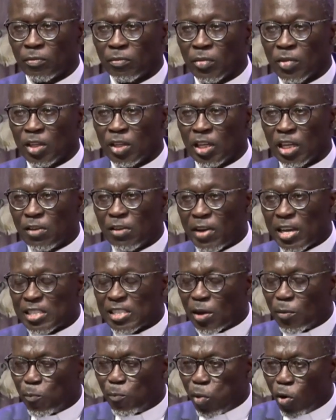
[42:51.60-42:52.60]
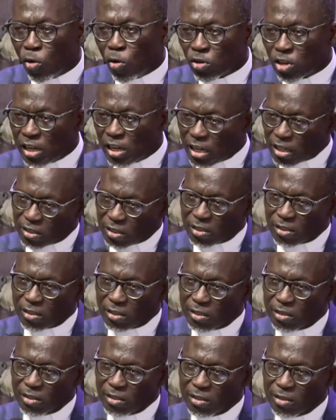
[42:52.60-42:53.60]
Give us the boldness
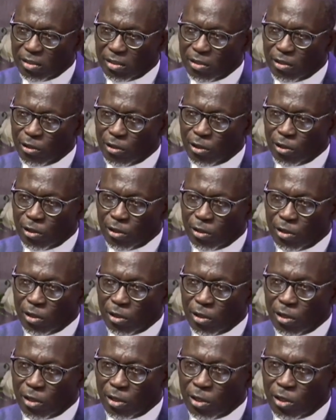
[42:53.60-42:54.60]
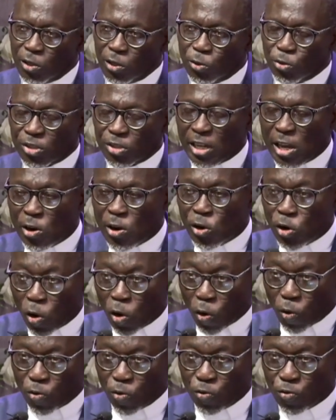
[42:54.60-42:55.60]
to say no
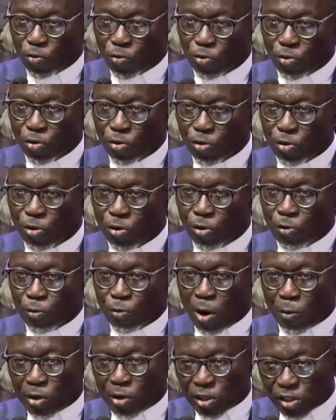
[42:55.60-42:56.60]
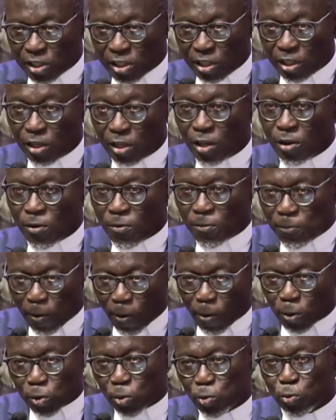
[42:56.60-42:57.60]
when we see
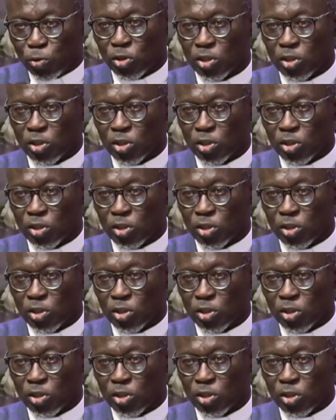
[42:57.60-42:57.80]
falsehood.